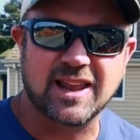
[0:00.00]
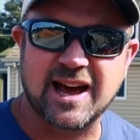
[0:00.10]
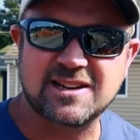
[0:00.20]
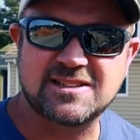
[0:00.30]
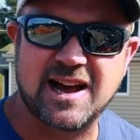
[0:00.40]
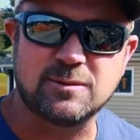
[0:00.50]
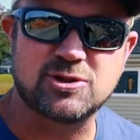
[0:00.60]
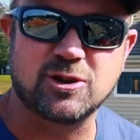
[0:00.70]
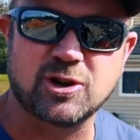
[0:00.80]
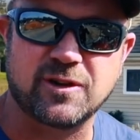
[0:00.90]
a lot of times
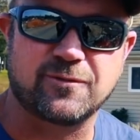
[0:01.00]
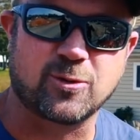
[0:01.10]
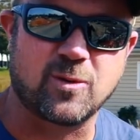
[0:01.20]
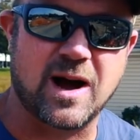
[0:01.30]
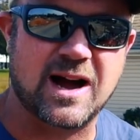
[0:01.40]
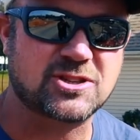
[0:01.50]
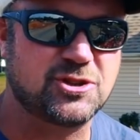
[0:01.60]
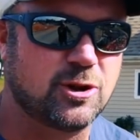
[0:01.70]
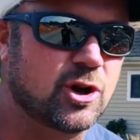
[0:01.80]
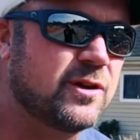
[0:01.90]
you're looking for rocks,
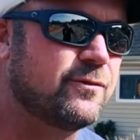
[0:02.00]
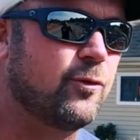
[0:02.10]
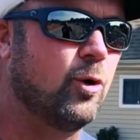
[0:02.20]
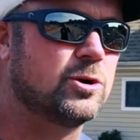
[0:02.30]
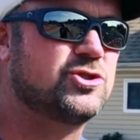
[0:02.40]
you're looking for